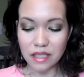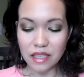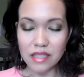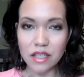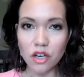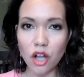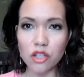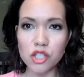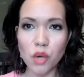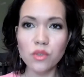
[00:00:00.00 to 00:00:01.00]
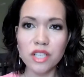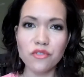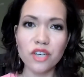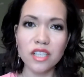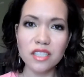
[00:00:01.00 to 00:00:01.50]
these are all so
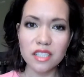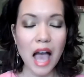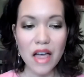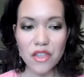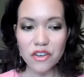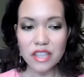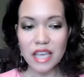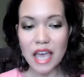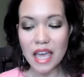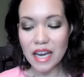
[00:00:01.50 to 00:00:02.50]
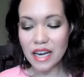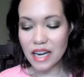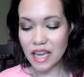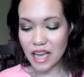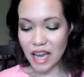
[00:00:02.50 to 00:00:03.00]
different other than
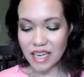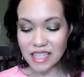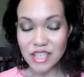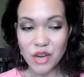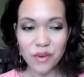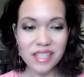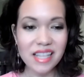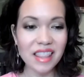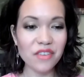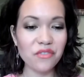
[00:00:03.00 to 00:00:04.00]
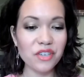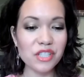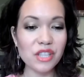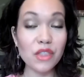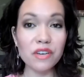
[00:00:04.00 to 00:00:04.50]
I did notice that the
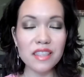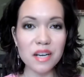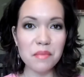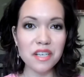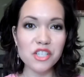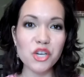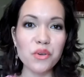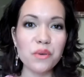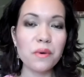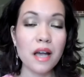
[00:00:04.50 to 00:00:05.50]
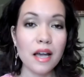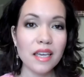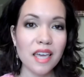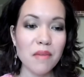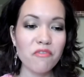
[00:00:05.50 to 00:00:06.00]
first three that I'm going to show you
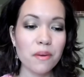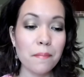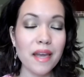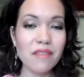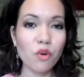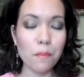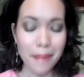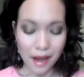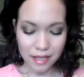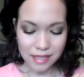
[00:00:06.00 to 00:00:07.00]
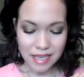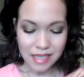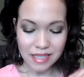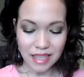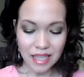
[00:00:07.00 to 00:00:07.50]
came from Petit Vour
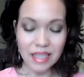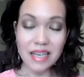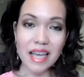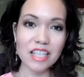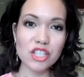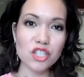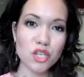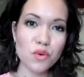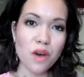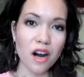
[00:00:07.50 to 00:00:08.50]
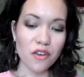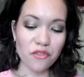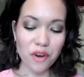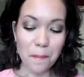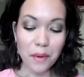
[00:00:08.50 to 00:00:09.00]
boxes and then the next two are
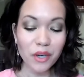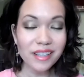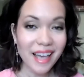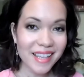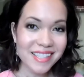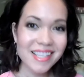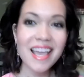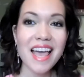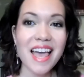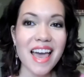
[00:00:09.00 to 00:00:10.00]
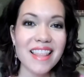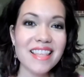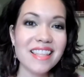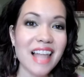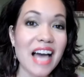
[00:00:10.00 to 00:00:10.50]
from Pearlesque, and
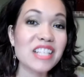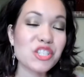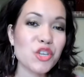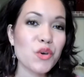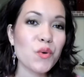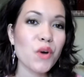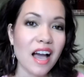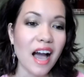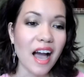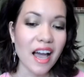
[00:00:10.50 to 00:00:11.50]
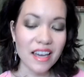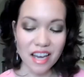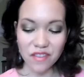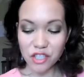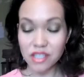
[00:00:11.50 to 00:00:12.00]
then the last two I
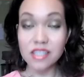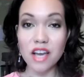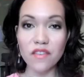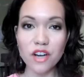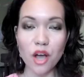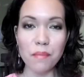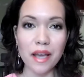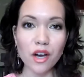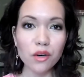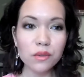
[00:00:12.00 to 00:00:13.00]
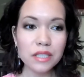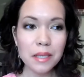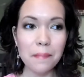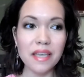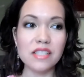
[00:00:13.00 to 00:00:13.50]
kind of just discovered on my own
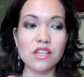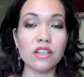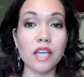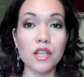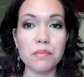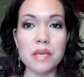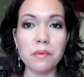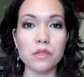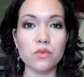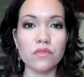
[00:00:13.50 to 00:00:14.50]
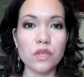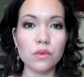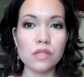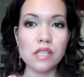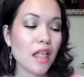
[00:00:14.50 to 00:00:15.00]
based on other people's
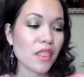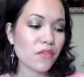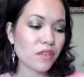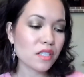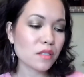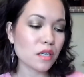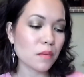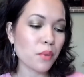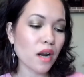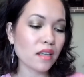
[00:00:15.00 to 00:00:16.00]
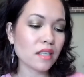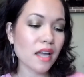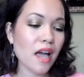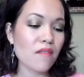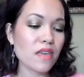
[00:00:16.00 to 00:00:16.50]
reviews. The first product that I
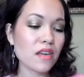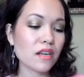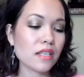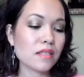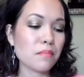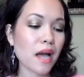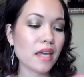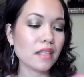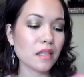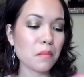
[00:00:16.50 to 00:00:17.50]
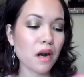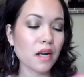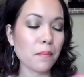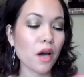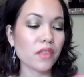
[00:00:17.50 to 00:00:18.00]
have here is by Little Barn
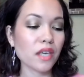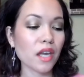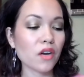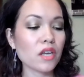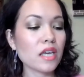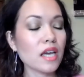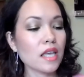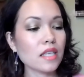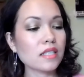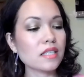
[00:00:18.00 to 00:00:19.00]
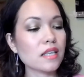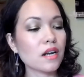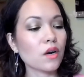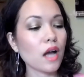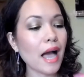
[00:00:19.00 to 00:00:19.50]
Apothecary. This is
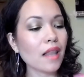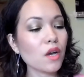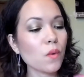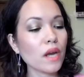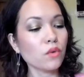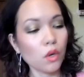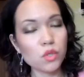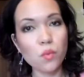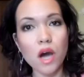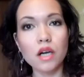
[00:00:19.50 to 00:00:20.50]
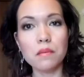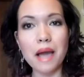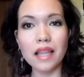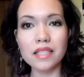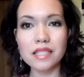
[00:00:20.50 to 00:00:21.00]
their Aloe and Rose Water
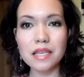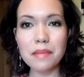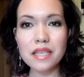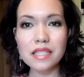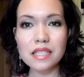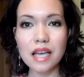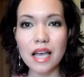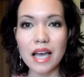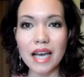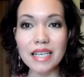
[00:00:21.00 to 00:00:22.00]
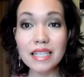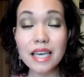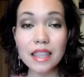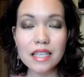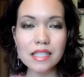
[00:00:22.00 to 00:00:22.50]
Balancing Mist. I did
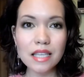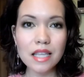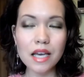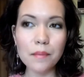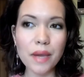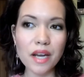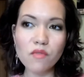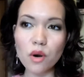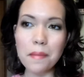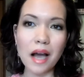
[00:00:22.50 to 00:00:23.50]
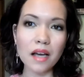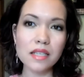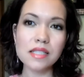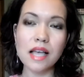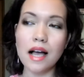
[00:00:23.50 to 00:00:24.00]
get this in a Petit Vour box,